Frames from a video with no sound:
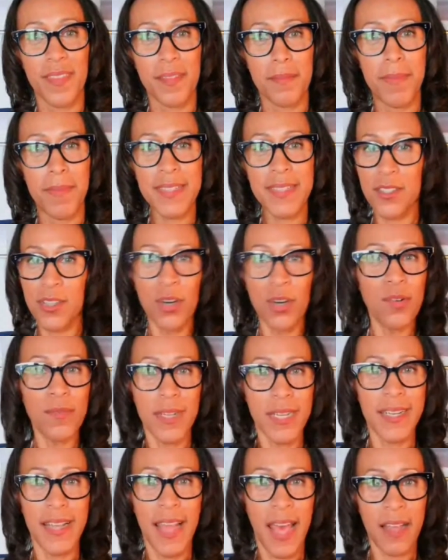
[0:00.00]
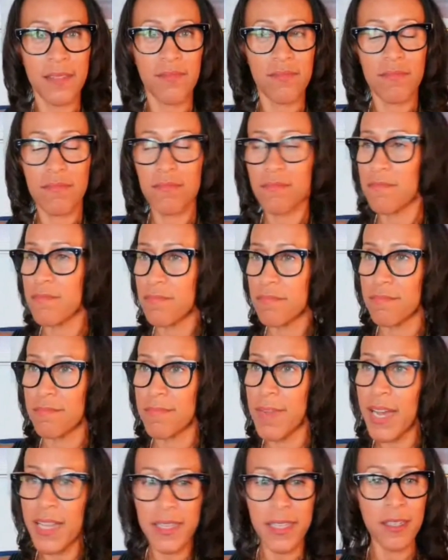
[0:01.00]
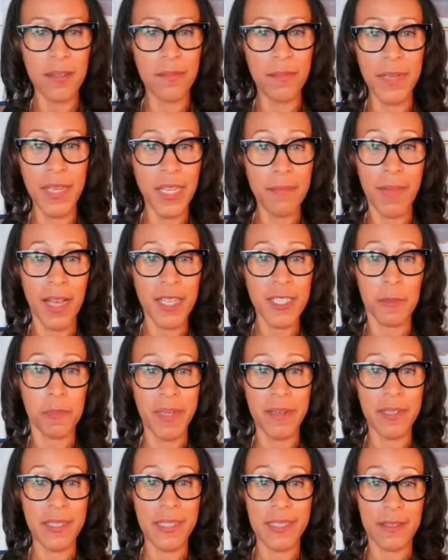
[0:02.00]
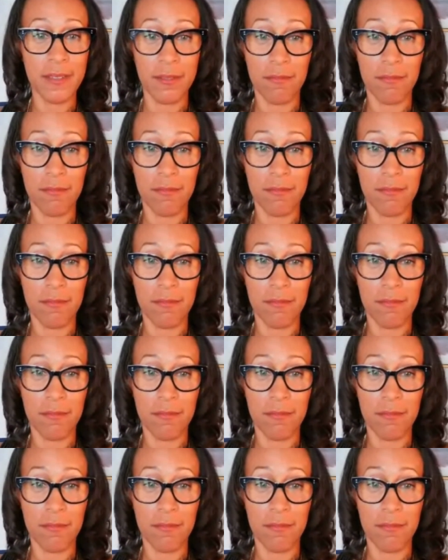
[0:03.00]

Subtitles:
My soul did that. My inner being, my spirit